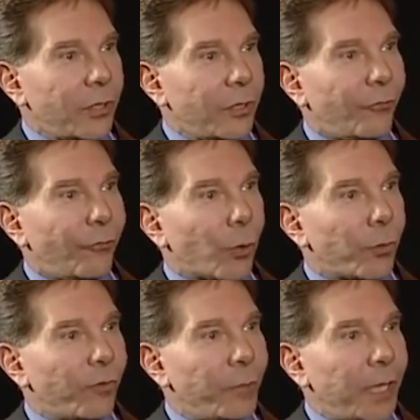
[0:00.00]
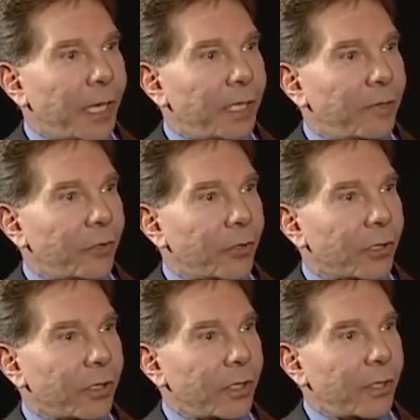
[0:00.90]
the form of behavior
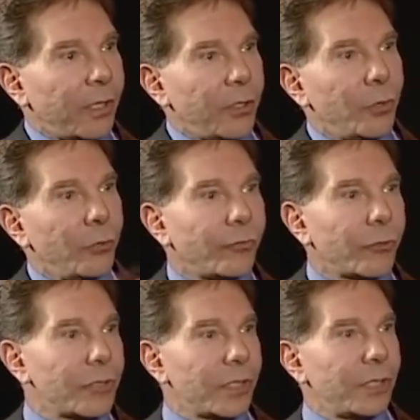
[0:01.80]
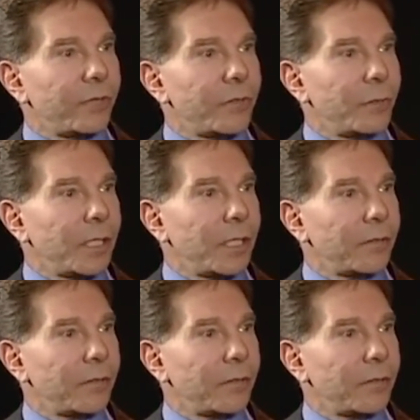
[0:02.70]
that you first give to me.